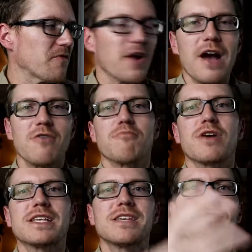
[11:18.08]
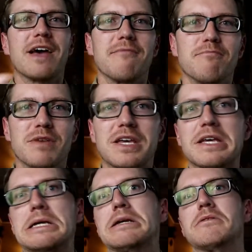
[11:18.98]
how impressive that
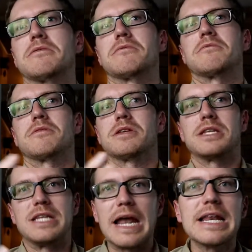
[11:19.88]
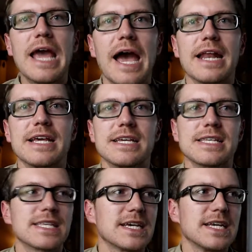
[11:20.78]
big dead cat
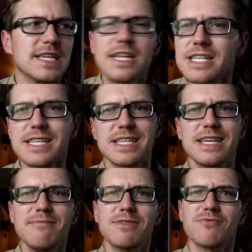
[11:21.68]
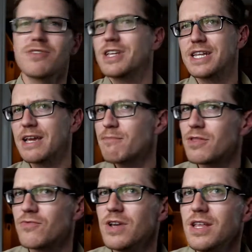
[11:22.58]
is, it doesn't seem to really dampen
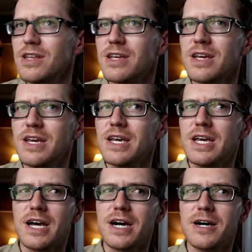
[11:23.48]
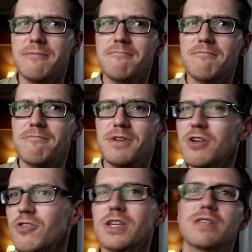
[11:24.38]
the wind
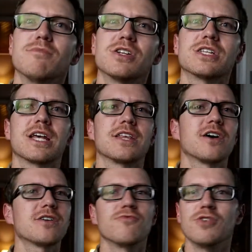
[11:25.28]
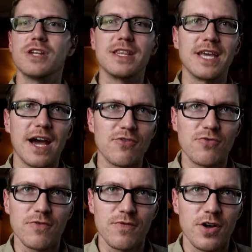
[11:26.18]
nearly as much as I thought it would in the
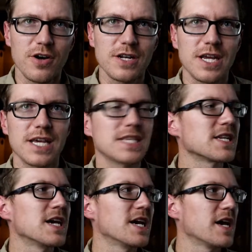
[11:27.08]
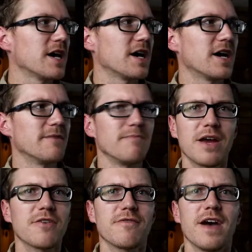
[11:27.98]
outdoor vlog test.
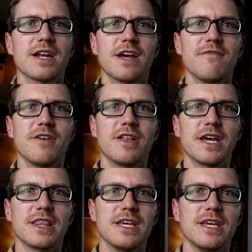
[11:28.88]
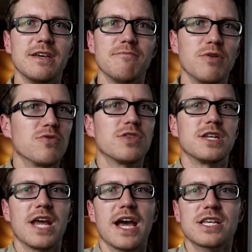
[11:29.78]
Matter of fact, I felt like both the
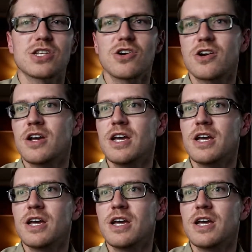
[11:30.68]
Takstar,